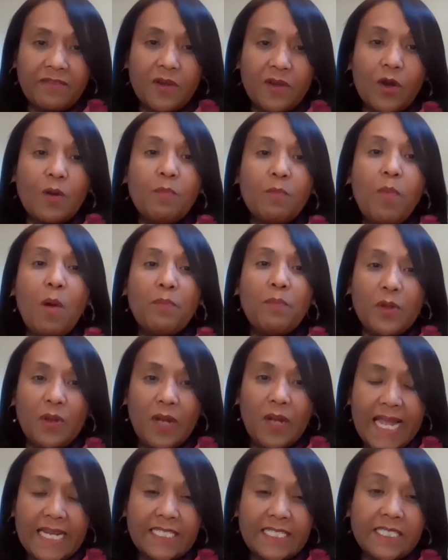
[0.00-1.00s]
our
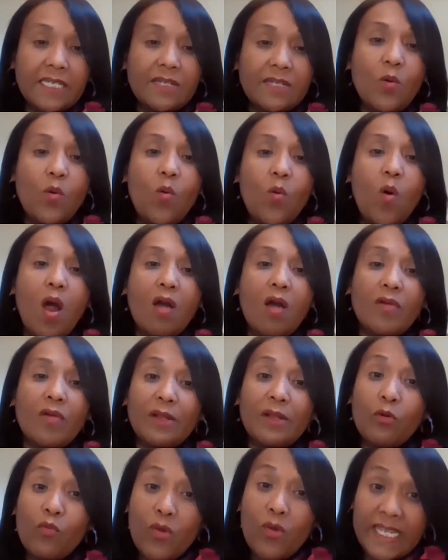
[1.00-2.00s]
population who are at
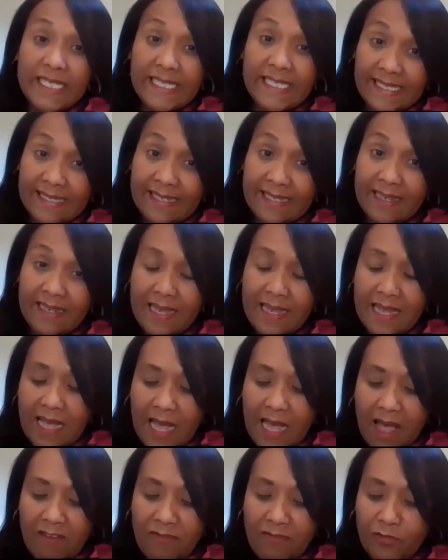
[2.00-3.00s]
risk
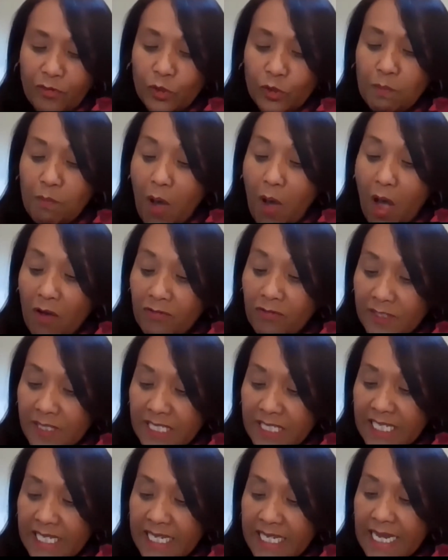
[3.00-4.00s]
of food
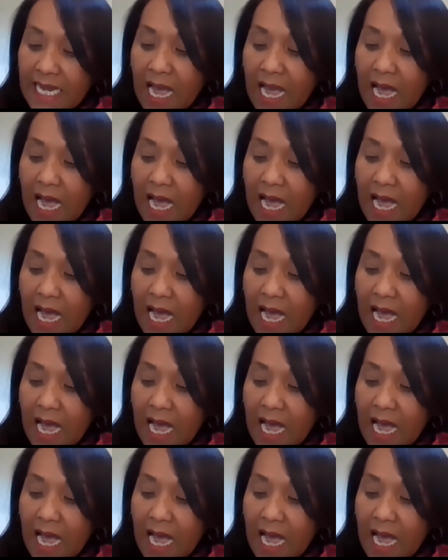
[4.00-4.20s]
poverty.